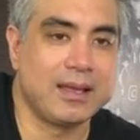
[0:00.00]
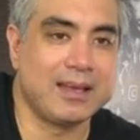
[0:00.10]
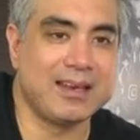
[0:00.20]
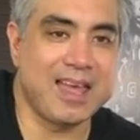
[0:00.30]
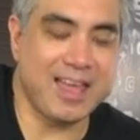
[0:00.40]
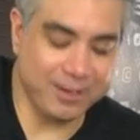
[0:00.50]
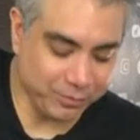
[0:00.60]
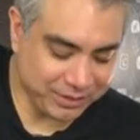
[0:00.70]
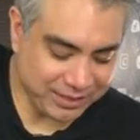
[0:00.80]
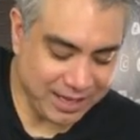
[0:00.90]
And
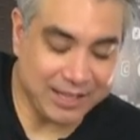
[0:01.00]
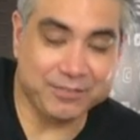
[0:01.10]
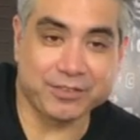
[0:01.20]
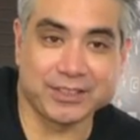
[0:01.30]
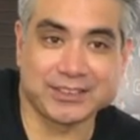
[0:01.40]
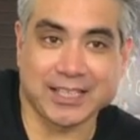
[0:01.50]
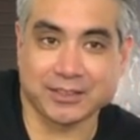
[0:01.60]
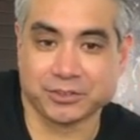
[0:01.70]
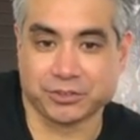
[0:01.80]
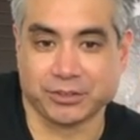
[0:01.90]
end with the 8th fret
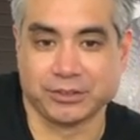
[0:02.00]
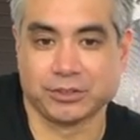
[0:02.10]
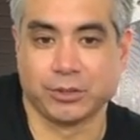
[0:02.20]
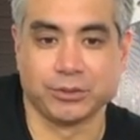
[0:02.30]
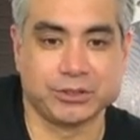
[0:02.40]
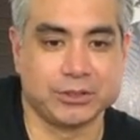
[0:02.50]
2nd string. So.